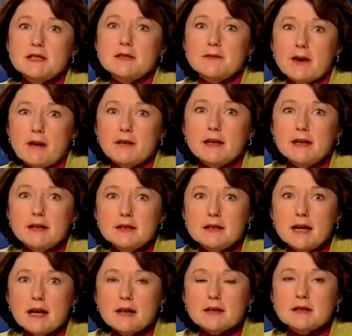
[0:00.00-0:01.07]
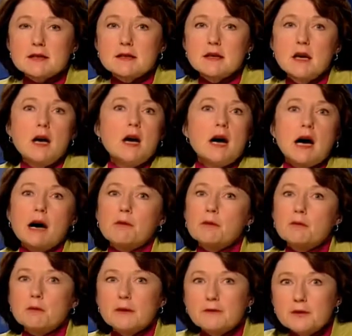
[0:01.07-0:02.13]
Severity Index. I
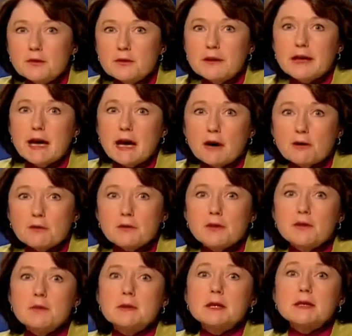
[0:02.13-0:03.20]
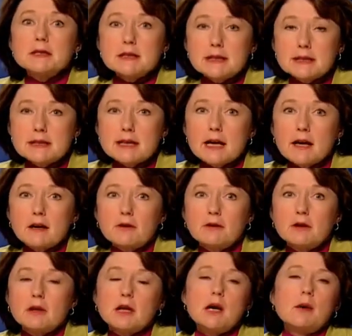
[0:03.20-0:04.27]
will review the algorithm in detail
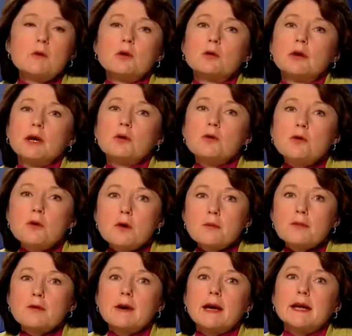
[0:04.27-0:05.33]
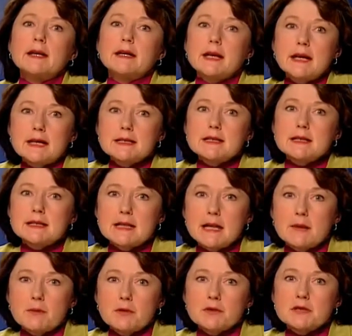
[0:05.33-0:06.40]
and will incorporate case
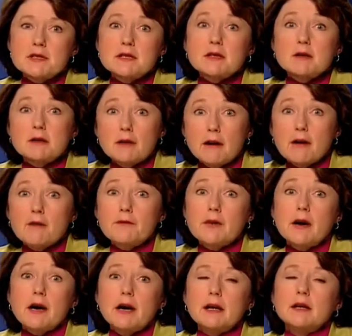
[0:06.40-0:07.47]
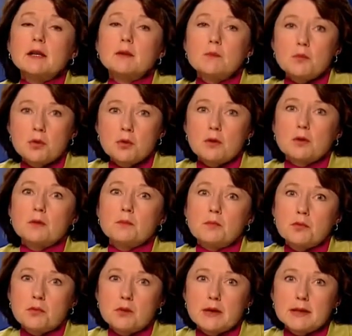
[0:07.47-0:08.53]
examples to clarify important
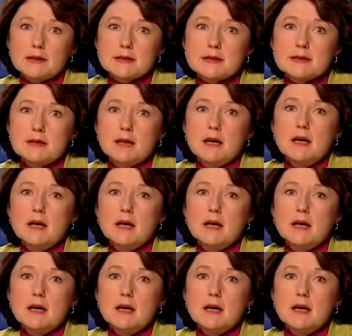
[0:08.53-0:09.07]
points.